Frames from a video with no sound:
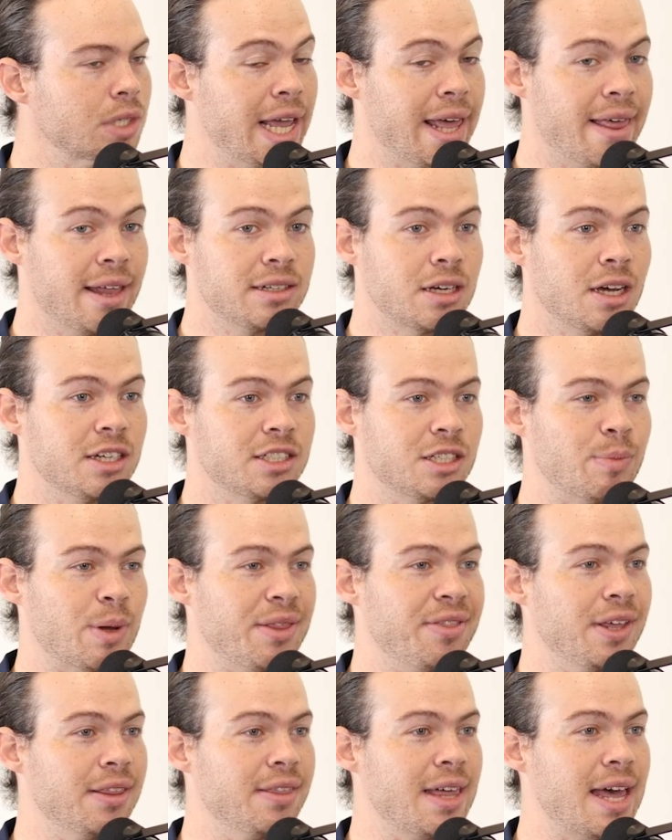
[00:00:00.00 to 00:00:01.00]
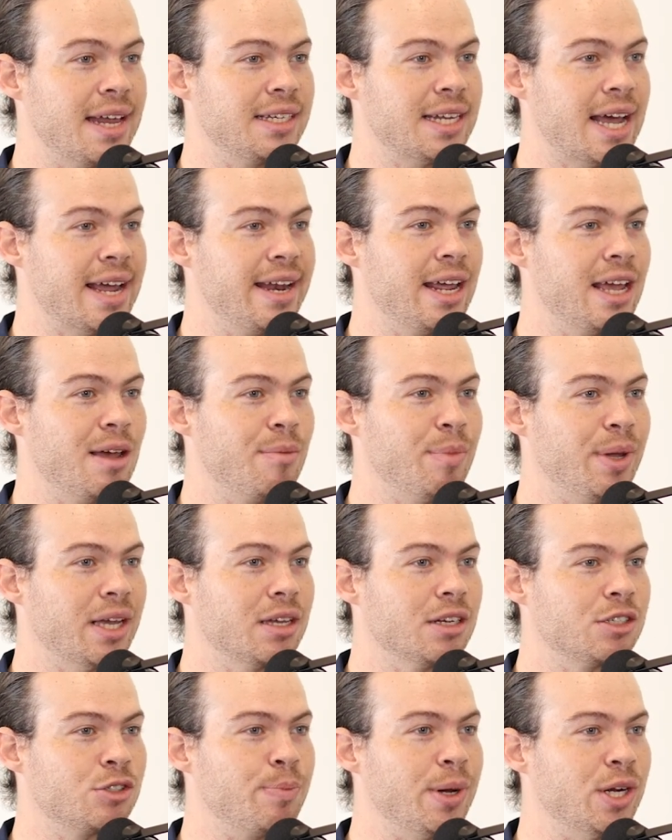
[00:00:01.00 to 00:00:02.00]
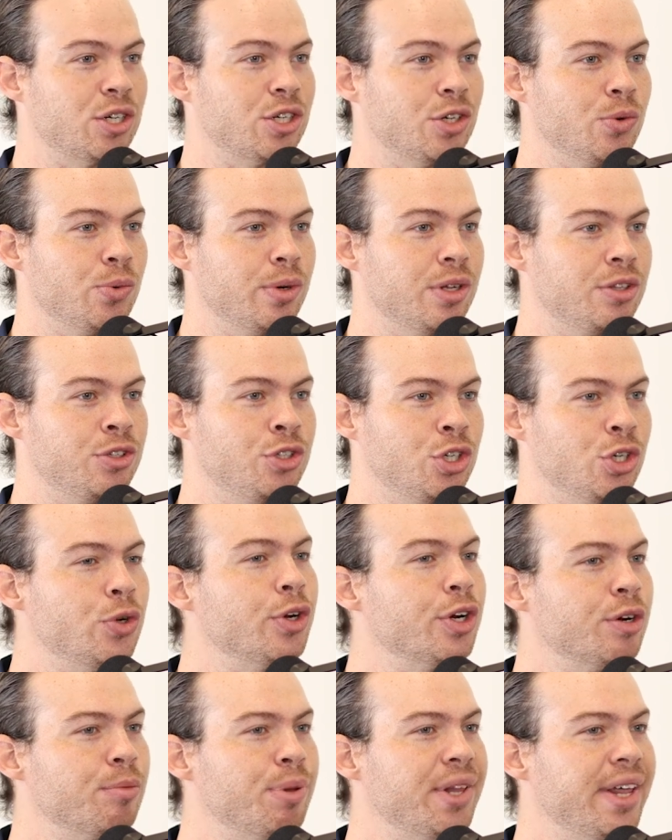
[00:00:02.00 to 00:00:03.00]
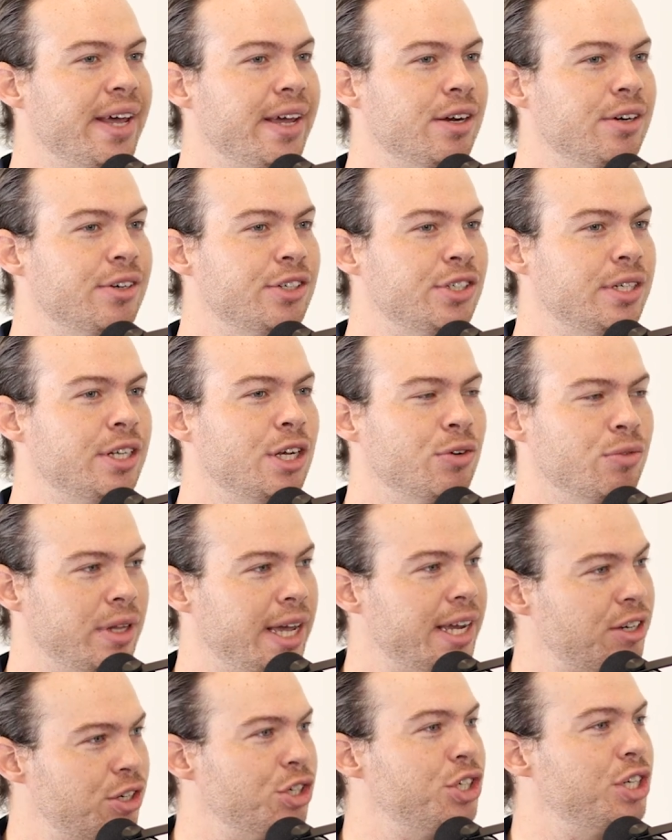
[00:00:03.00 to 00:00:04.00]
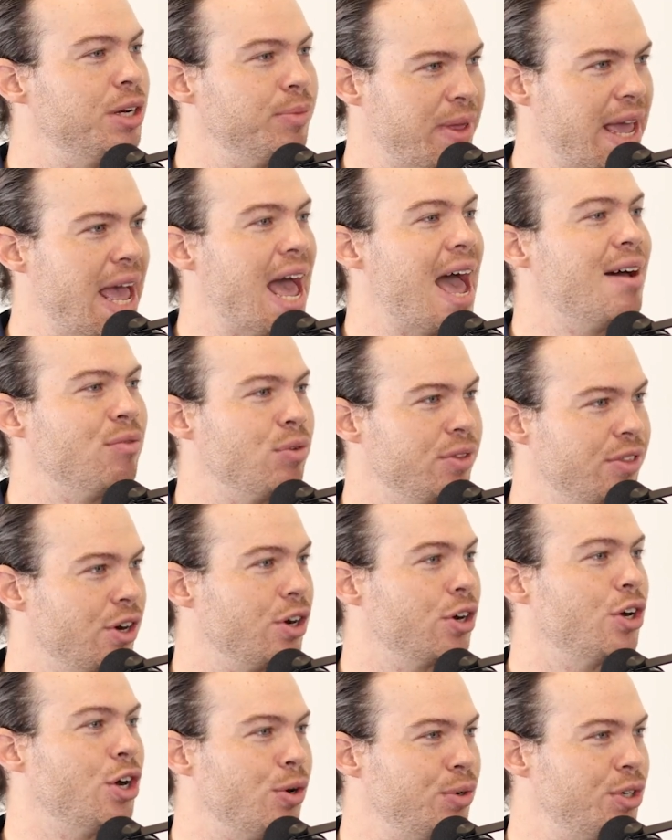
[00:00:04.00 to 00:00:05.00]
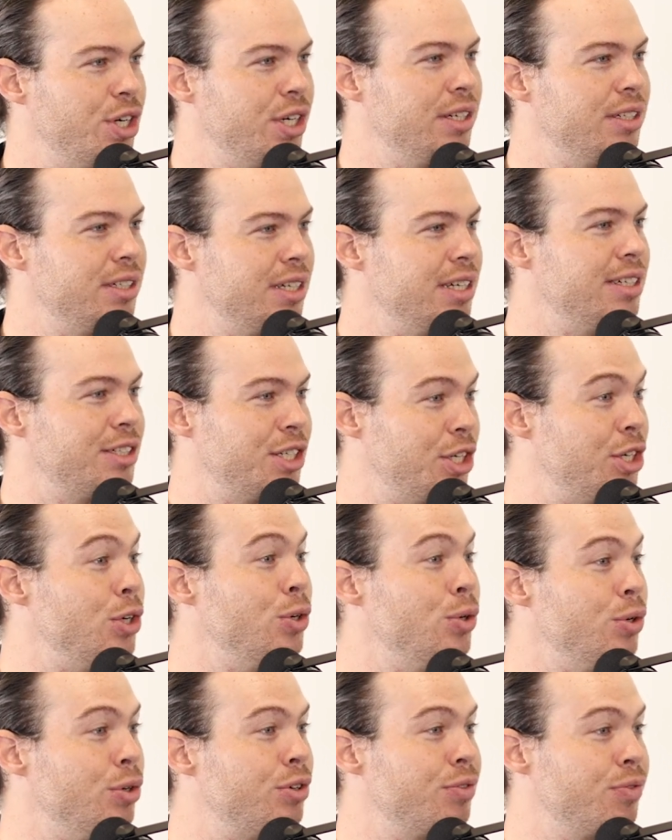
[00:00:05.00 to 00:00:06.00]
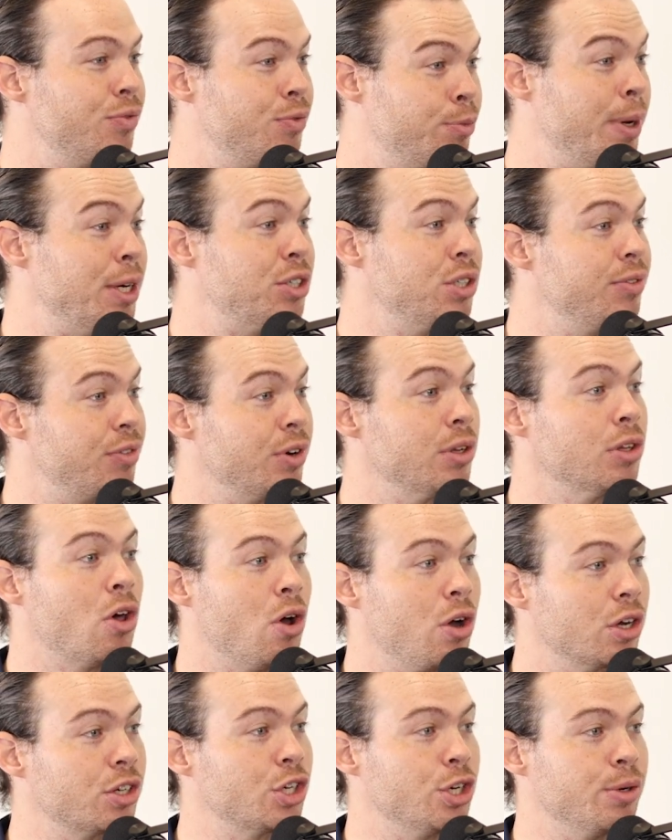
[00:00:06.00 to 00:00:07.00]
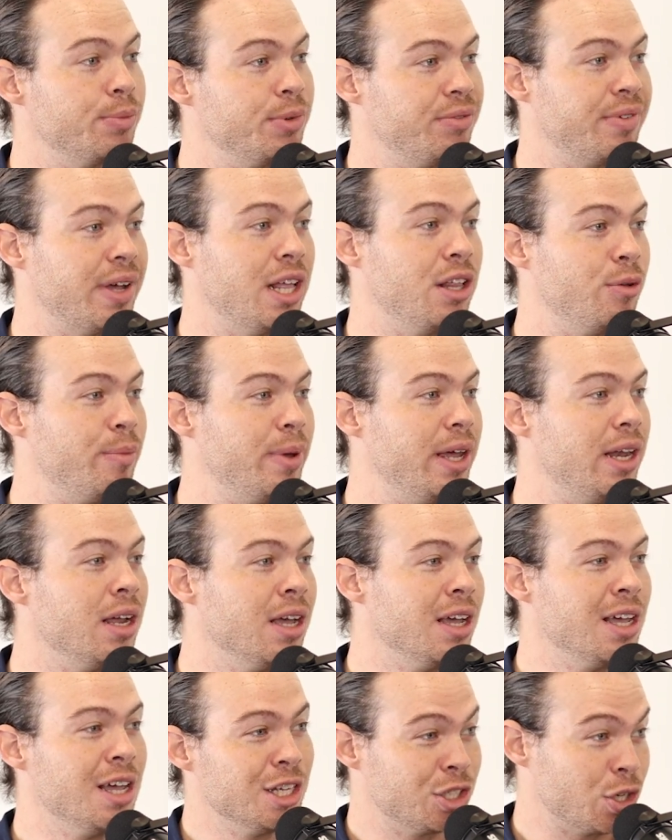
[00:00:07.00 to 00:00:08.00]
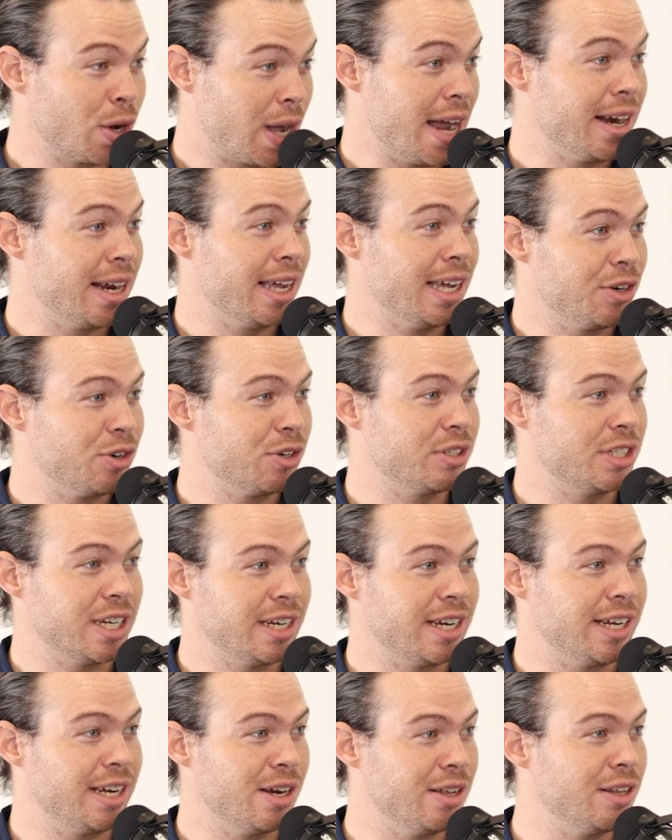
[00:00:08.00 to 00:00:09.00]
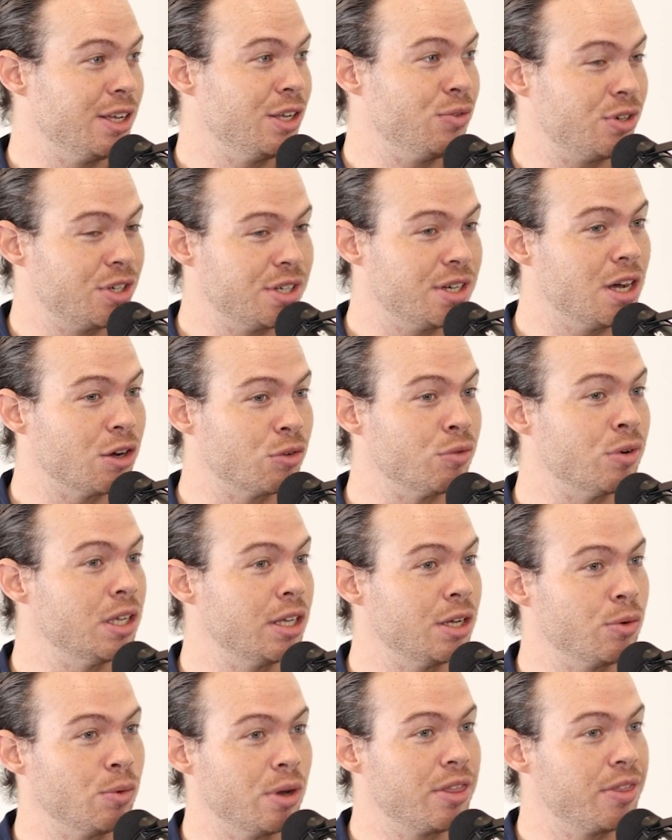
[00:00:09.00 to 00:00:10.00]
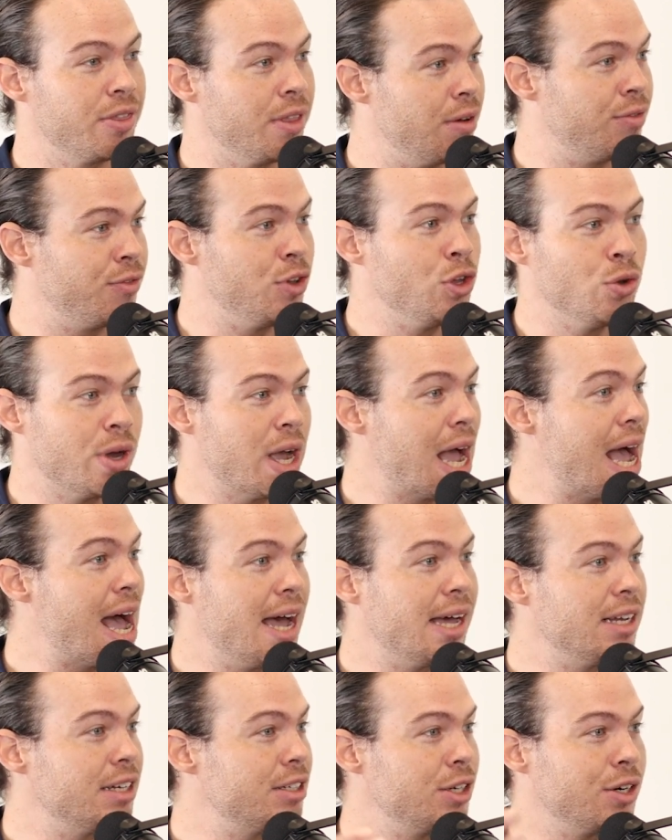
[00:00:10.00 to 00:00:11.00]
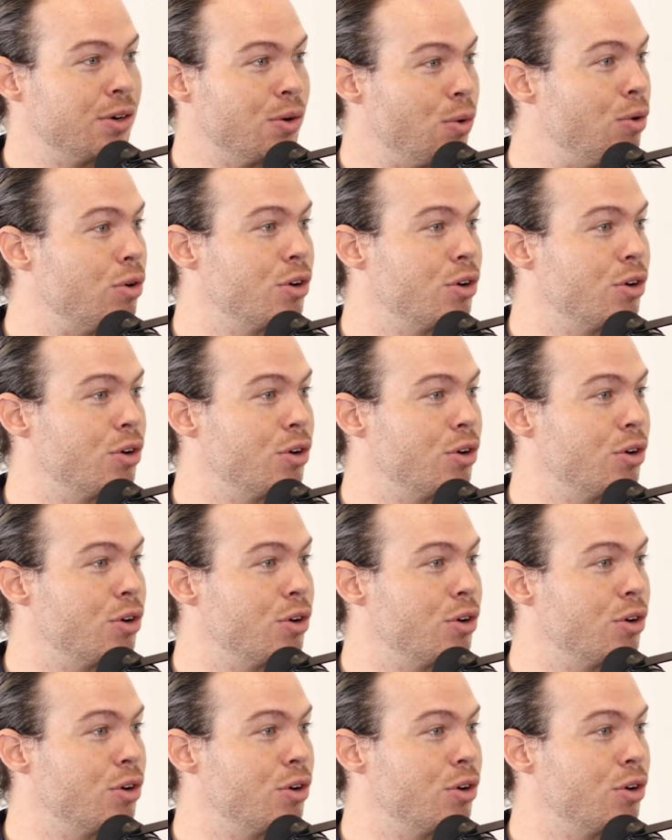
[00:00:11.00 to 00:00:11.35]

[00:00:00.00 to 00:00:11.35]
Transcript: Yeah, that's awesome. I think that dynamic, especially with junior players and the relationship they have with their coaches, is huge, especially for long-term development. So kind of interesting to hear that you've stuck really with a few guys your whole